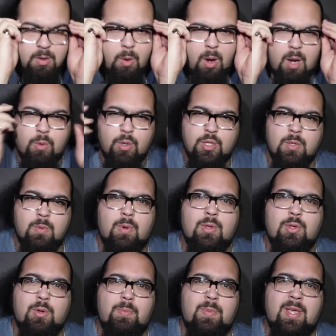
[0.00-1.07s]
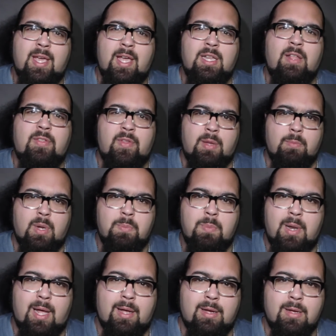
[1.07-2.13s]
Why would you want to be anything but
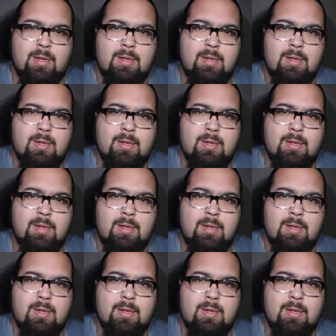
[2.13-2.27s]
black?